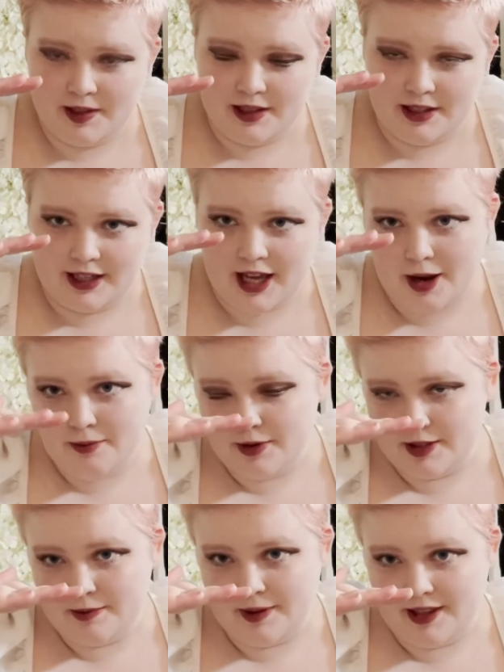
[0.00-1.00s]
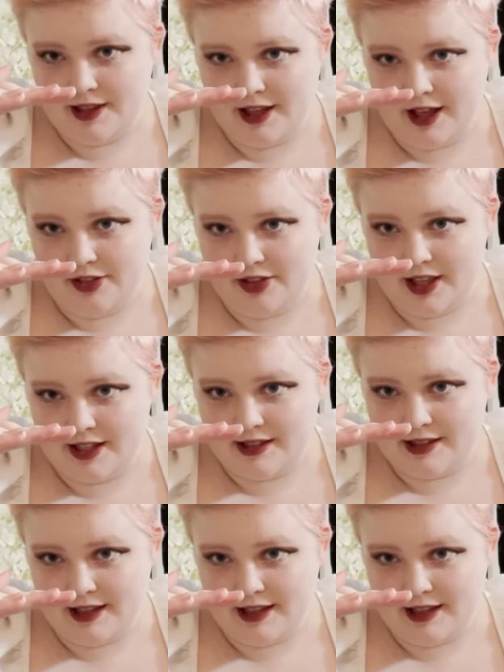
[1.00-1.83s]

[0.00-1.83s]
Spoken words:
the camera to be at this